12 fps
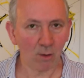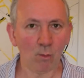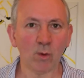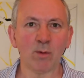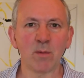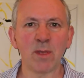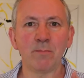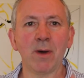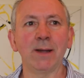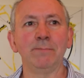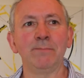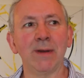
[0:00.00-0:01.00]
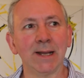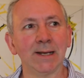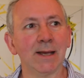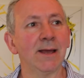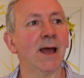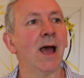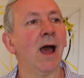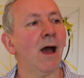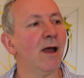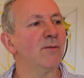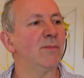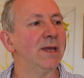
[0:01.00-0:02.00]
What do I mean by better?
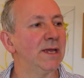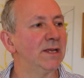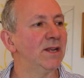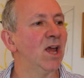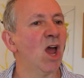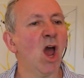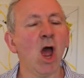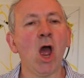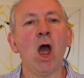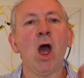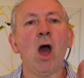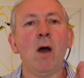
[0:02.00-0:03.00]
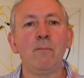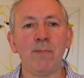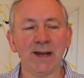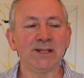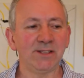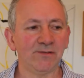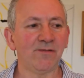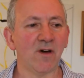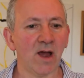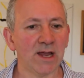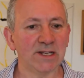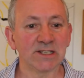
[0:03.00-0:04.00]
I mean a better
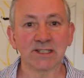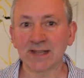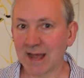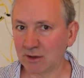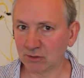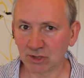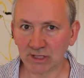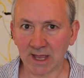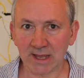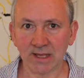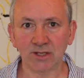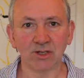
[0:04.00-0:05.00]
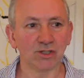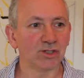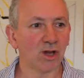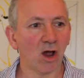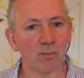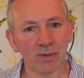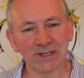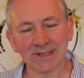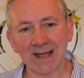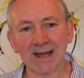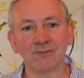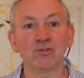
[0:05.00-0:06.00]
defined sound stage, a sharper
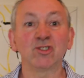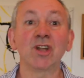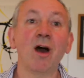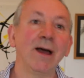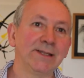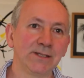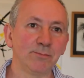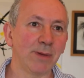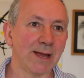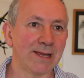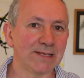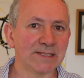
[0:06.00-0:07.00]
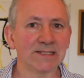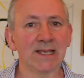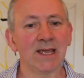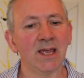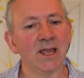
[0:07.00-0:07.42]
sound, tighter bass,